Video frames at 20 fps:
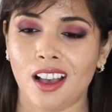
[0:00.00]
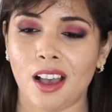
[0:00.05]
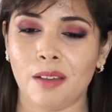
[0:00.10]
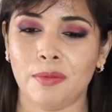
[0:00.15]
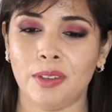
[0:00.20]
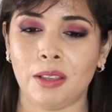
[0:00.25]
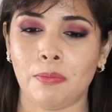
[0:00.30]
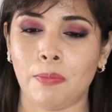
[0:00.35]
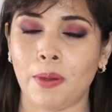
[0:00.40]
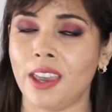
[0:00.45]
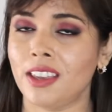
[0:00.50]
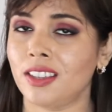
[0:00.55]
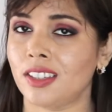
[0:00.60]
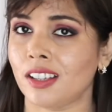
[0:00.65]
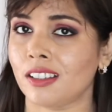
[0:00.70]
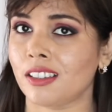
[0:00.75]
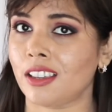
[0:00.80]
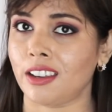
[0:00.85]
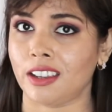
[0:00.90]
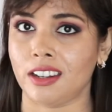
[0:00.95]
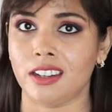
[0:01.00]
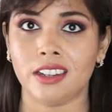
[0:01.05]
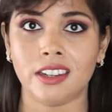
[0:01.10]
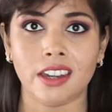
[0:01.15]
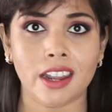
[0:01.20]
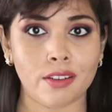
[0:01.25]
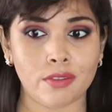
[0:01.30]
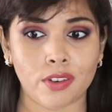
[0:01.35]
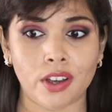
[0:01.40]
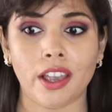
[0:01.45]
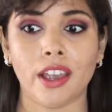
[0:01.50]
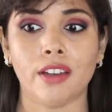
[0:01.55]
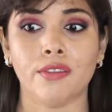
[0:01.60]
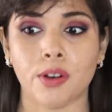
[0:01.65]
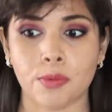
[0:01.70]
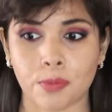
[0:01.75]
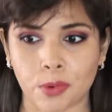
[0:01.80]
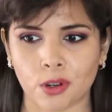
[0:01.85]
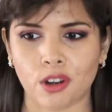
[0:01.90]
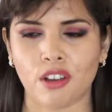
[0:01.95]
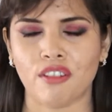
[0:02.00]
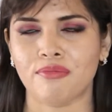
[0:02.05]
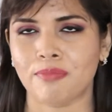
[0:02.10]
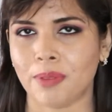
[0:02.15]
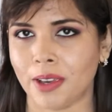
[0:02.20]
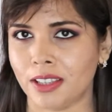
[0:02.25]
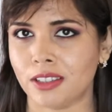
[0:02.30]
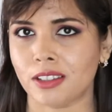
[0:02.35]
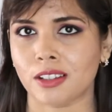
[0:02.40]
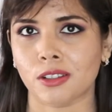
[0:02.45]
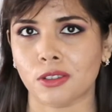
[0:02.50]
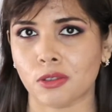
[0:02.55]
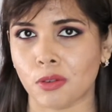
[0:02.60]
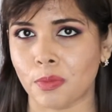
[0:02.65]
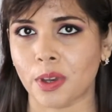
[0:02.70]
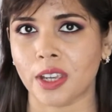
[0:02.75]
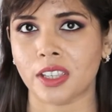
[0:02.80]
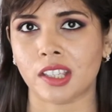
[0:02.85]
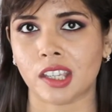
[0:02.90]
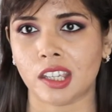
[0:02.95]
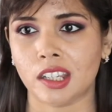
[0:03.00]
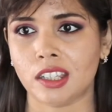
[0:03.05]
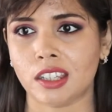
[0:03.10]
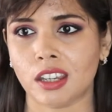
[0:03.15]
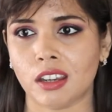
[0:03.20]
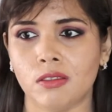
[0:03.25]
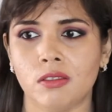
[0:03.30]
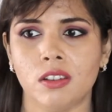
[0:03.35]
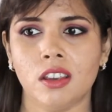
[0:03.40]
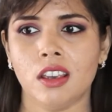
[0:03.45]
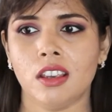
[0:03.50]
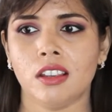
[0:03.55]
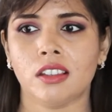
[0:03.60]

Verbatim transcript: I mean, the pastels, I can never ever pull off pastels on my skin tone.